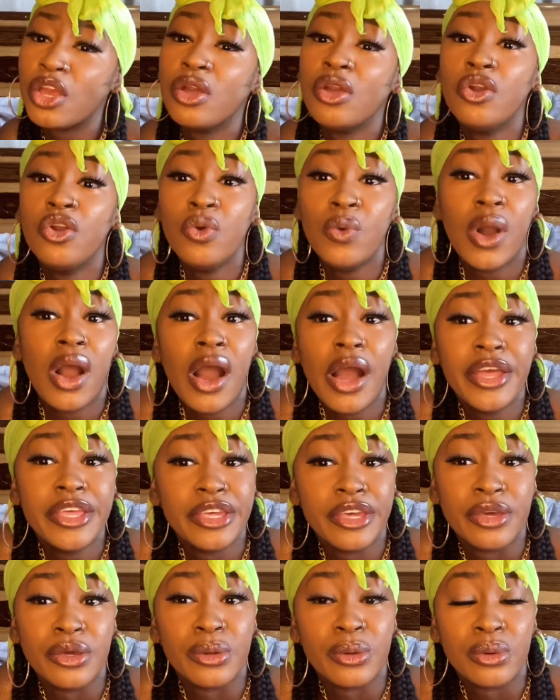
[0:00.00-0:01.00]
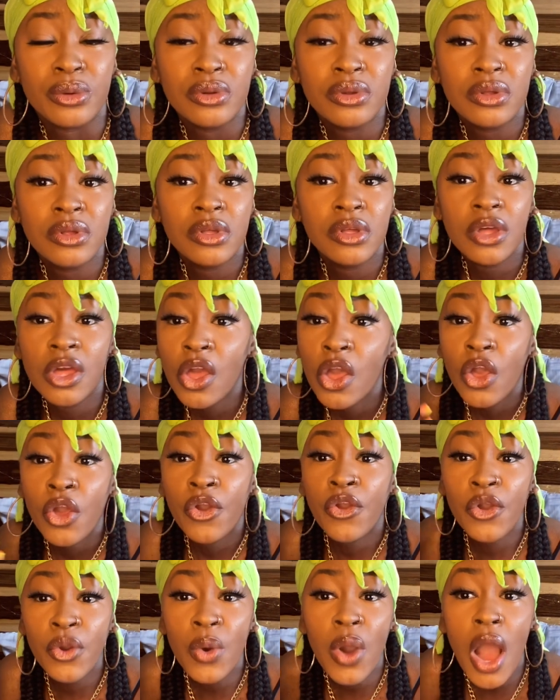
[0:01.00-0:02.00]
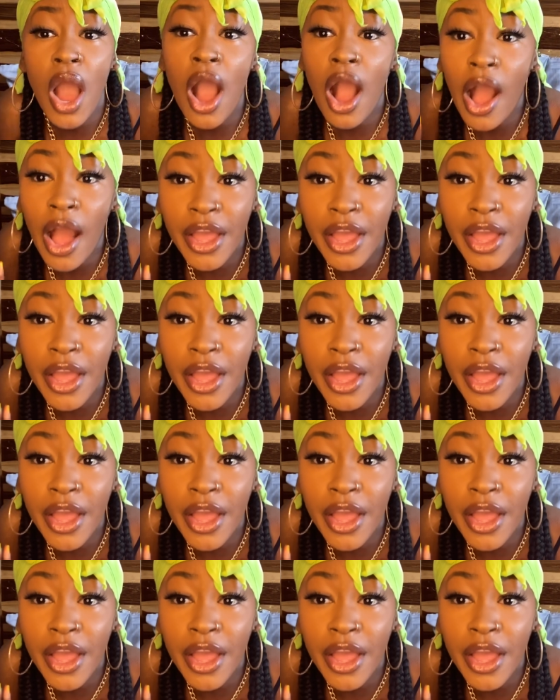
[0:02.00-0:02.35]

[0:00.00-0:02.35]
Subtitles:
Who are you? Who are